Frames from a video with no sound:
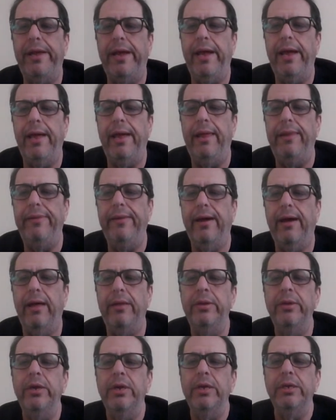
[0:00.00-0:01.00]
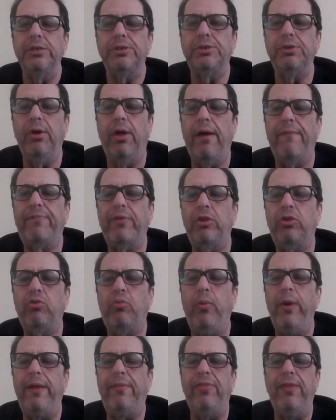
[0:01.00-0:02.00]
and still have to
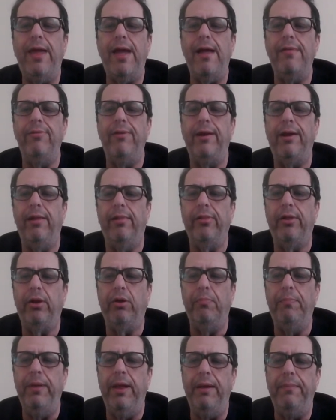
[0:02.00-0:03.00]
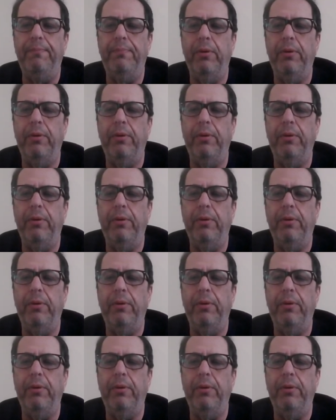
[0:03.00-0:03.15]
tweak the ending a little bit,